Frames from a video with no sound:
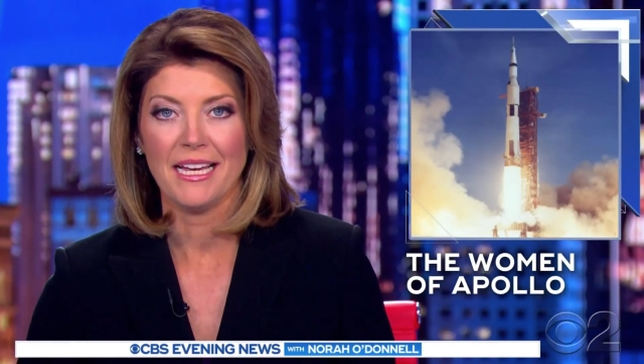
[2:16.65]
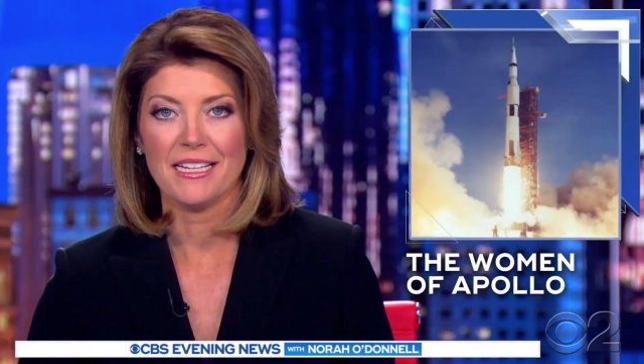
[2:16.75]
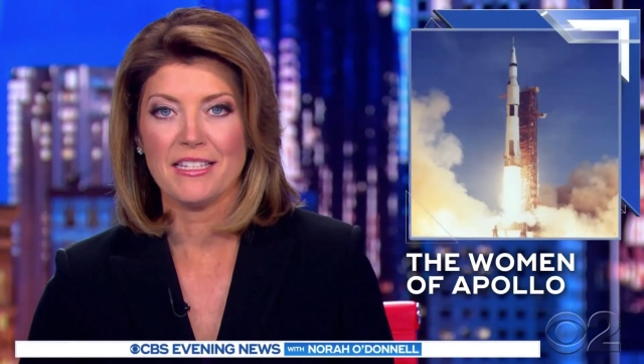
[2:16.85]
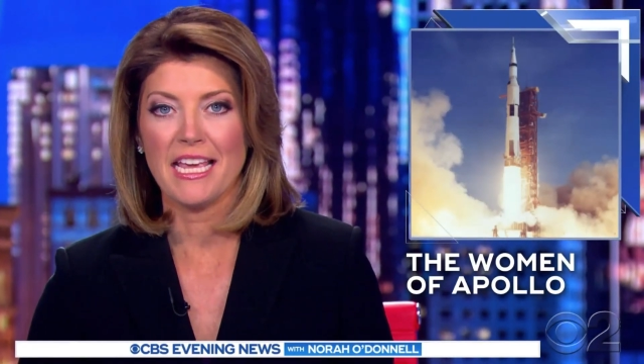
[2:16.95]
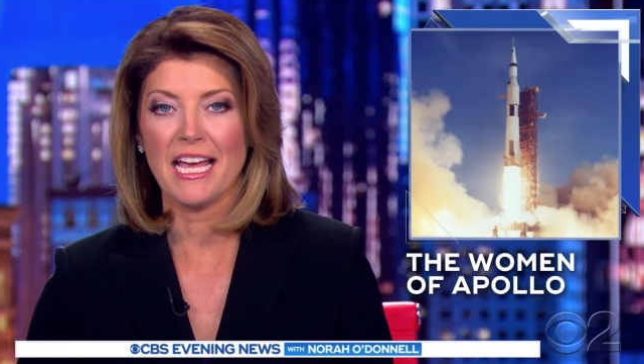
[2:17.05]

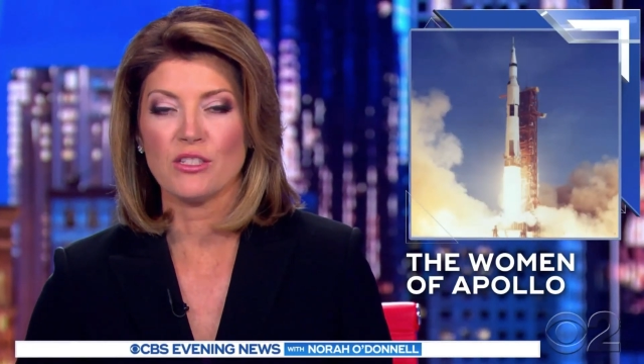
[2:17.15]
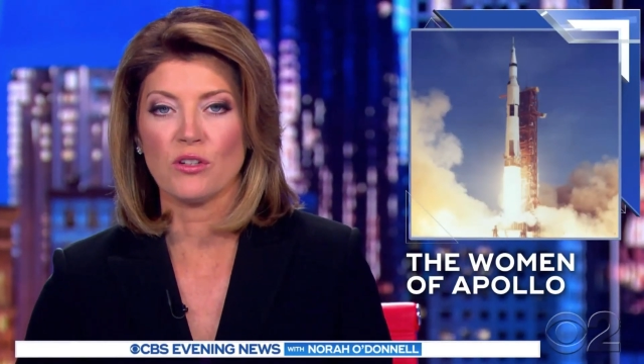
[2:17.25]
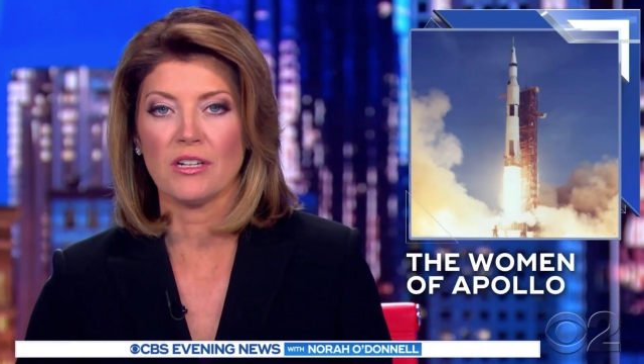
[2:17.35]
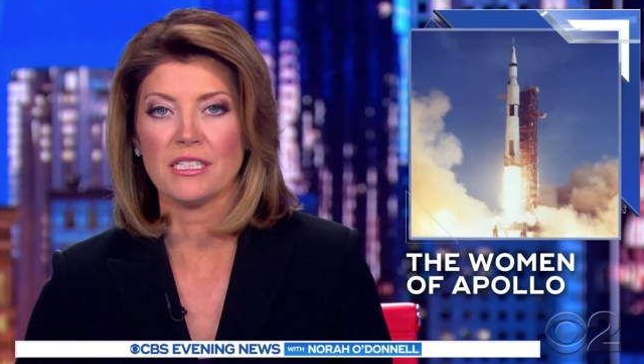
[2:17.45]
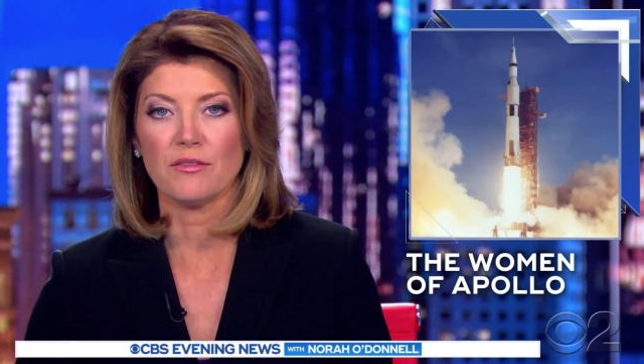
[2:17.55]
As the
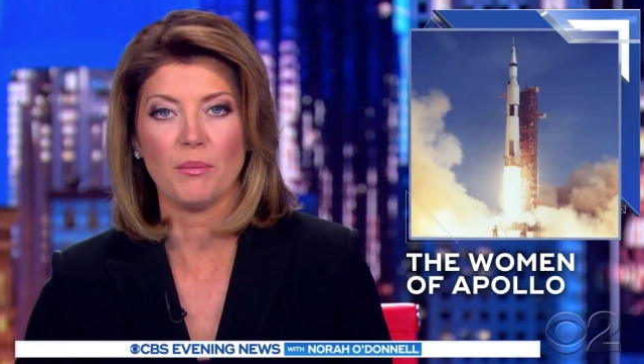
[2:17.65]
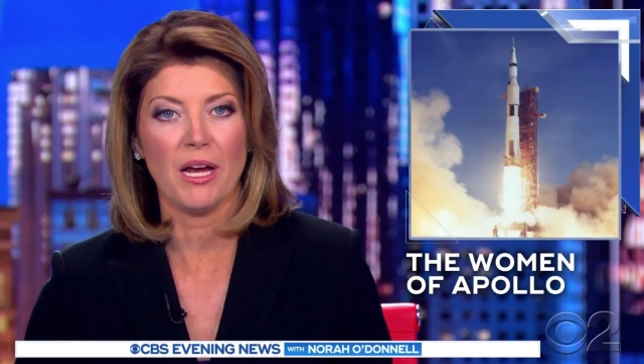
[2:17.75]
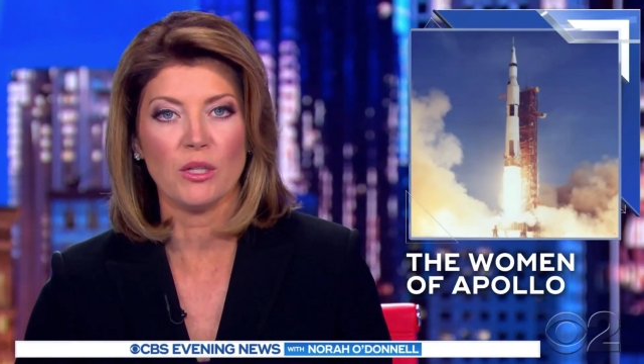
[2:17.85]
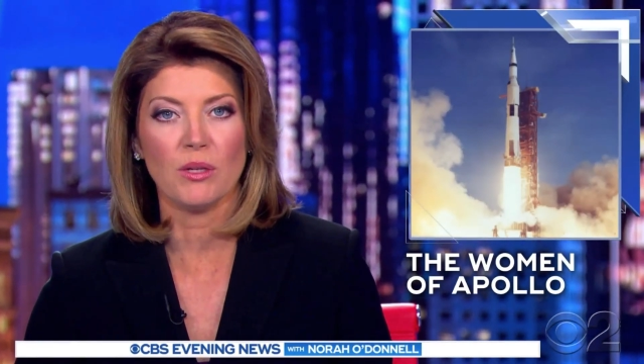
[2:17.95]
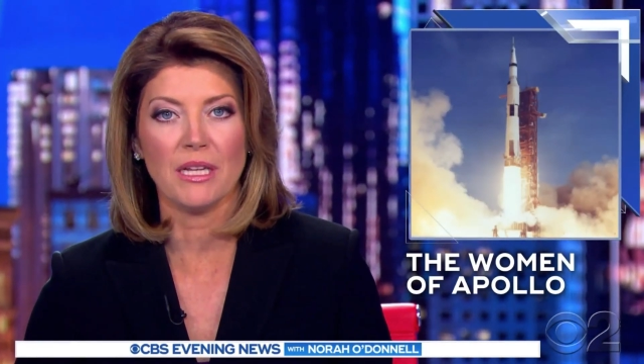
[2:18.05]
astronauts of
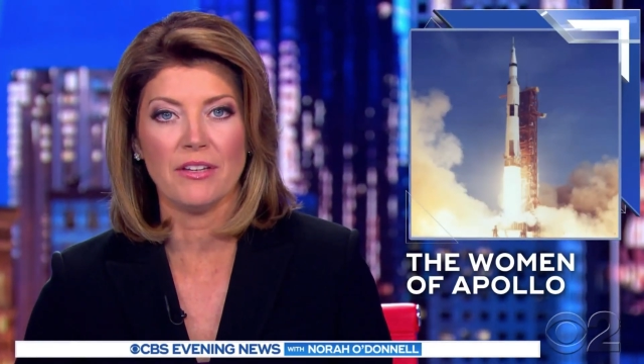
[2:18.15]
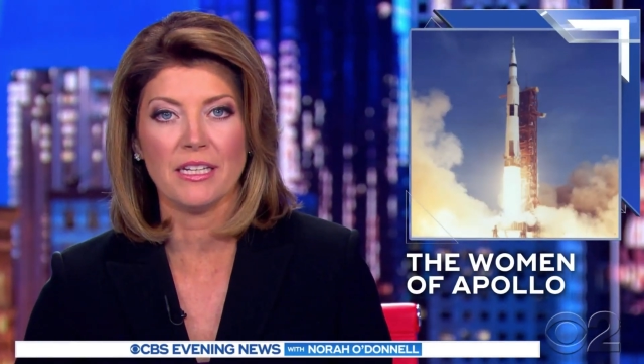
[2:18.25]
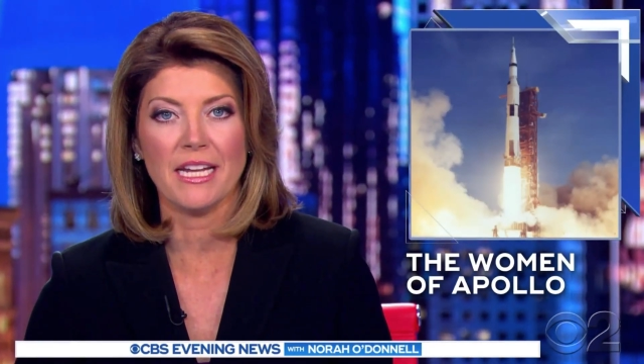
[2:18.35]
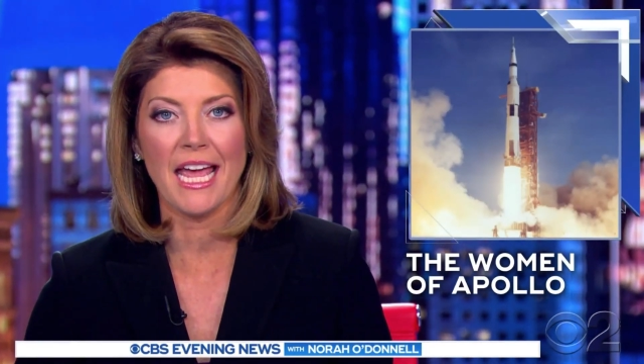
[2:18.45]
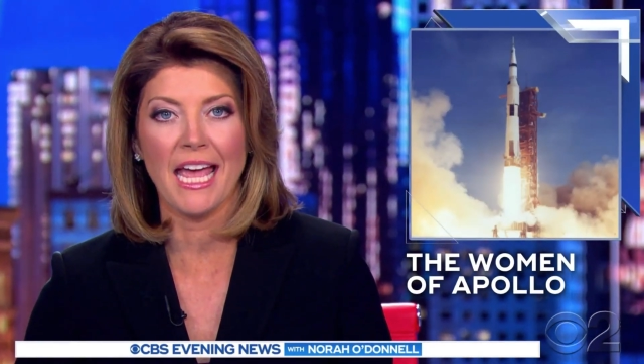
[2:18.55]
Apollo
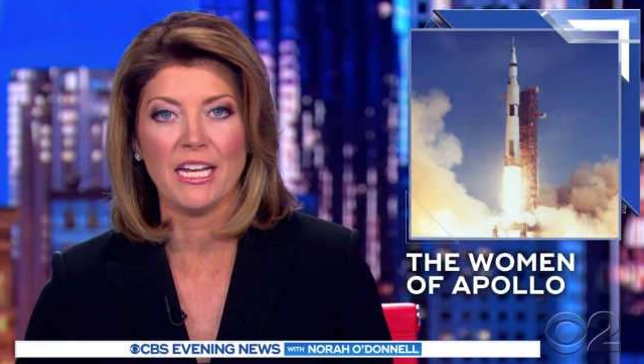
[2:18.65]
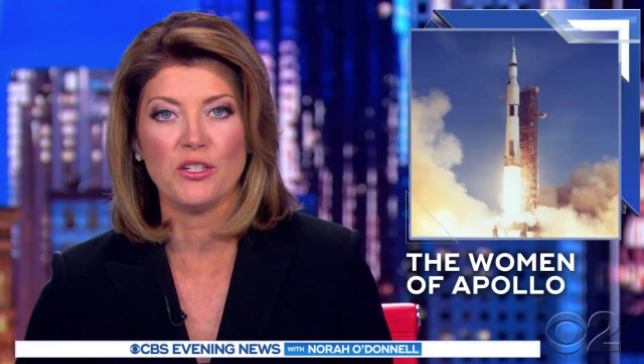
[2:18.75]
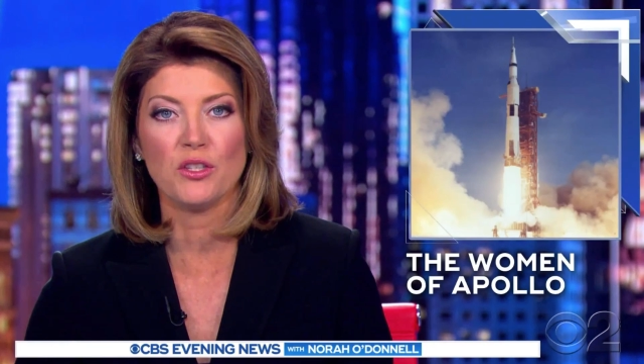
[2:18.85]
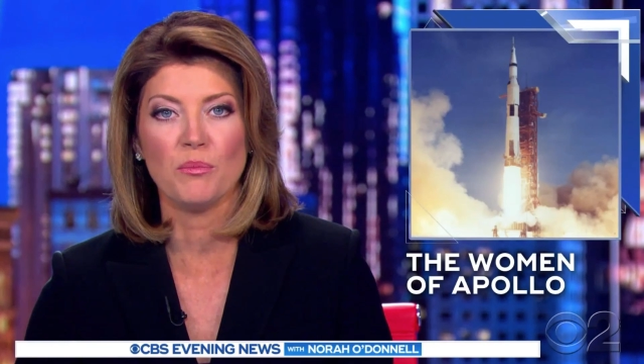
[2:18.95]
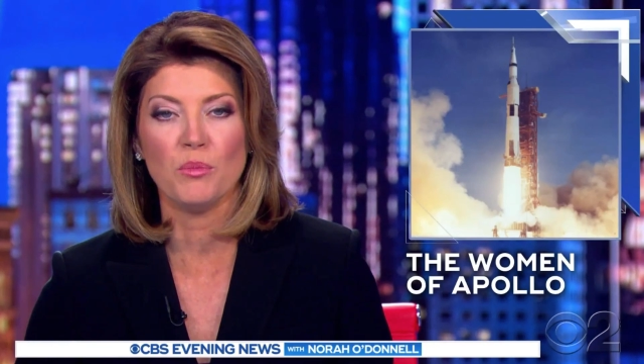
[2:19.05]
11
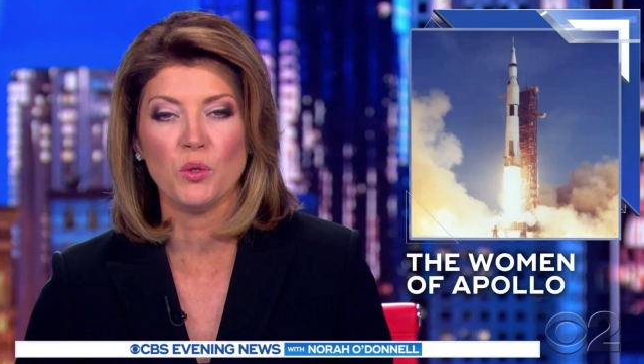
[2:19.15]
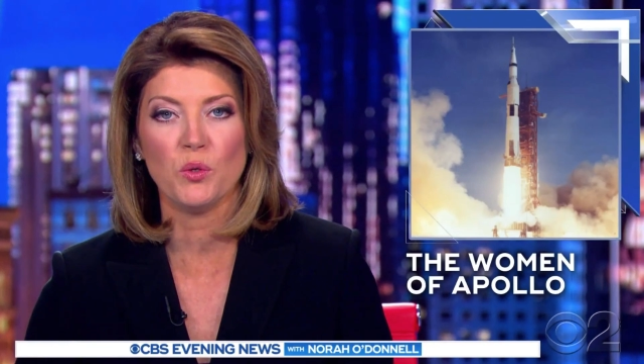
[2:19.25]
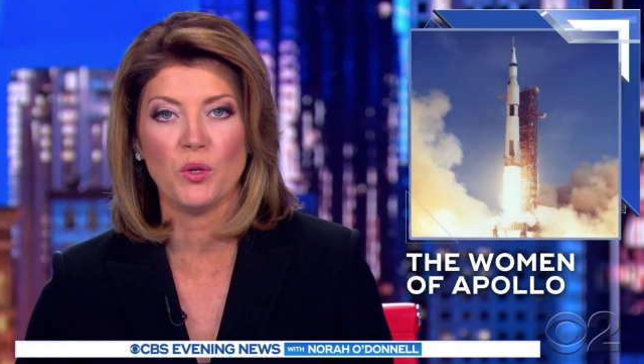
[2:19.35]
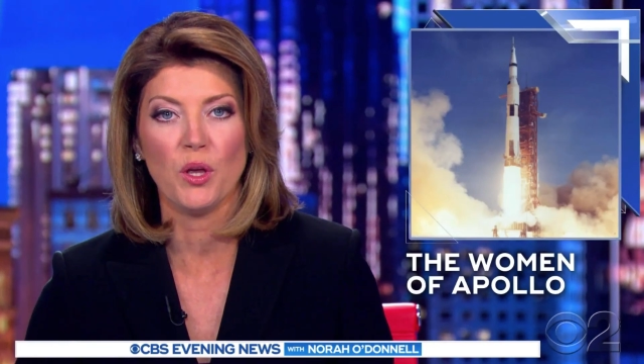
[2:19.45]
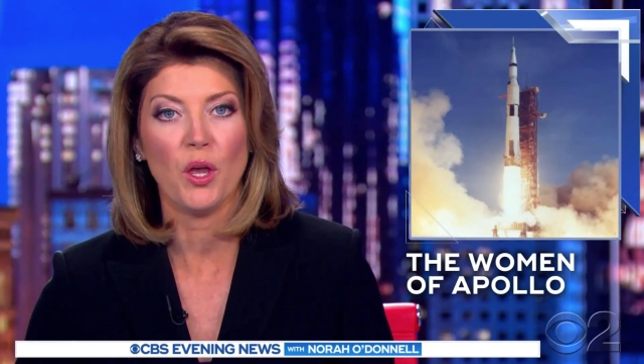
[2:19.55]
headed to the
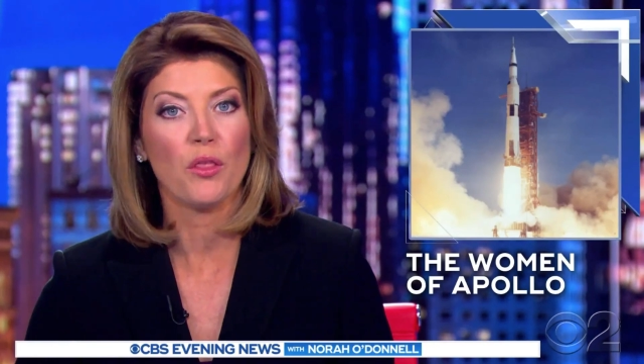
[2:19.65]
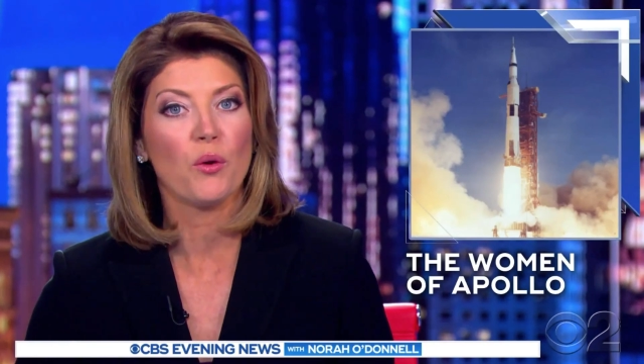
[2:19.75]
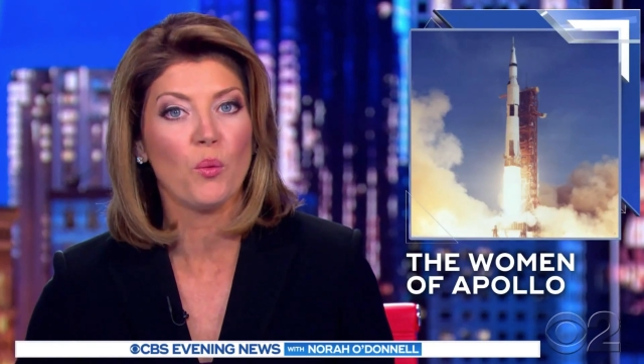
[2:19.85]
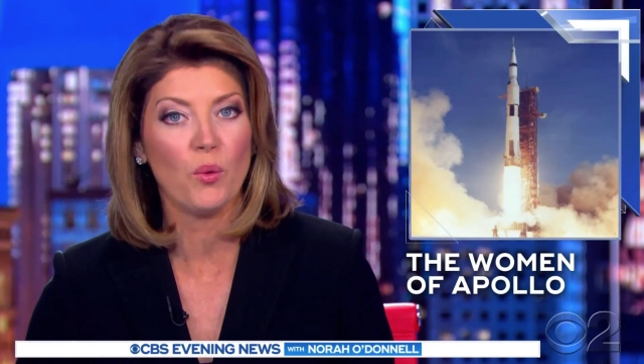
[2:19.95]
moon, the